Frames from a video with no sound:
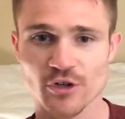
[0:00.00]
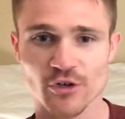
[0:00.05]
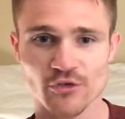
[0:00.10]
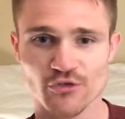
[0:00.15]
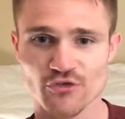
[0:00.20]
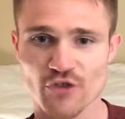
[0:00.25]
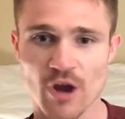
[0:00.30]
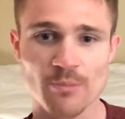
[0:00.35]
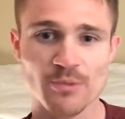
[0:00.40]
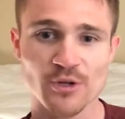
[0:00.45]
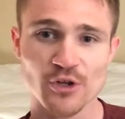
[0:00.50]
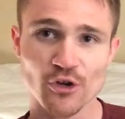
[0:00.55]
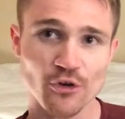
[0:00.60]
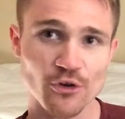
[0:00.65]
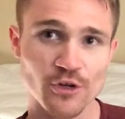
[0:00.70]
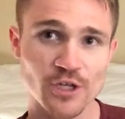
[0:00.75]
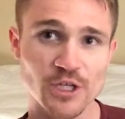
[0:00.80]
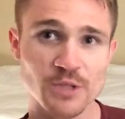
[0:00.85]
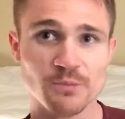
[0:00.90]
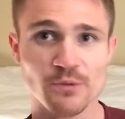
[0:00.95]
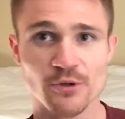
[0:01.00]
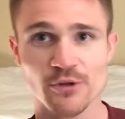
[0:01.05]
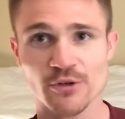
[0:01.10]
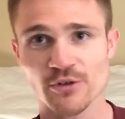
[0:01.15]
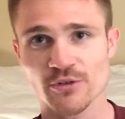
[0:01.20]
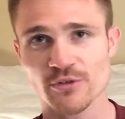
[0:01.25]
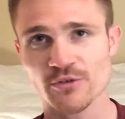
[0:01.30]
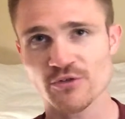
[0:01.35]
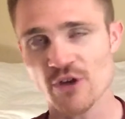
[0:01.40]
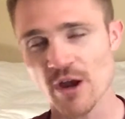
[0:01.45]
dropping creep or
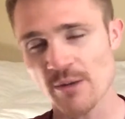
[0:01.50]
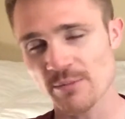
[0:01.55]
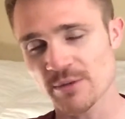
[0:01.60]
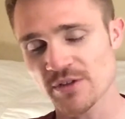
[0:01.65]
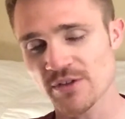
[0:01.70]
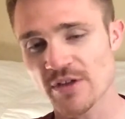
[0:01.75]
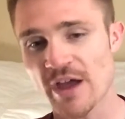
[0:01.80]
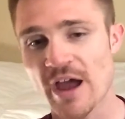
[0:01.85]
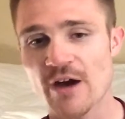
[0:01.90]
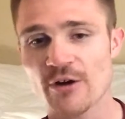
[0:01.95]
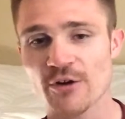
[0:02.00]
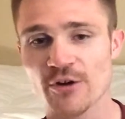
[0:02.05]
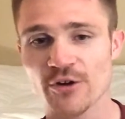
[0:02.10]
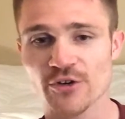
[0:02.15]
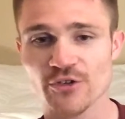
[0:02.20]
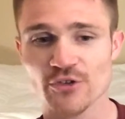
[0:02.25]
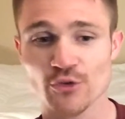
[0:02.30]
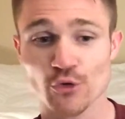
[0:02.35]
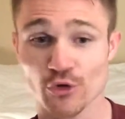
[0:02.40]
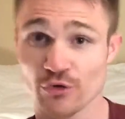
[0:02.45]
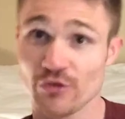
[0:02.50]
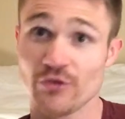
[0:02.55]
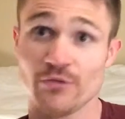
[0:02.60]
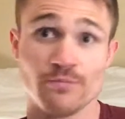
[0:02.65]
dropping towers or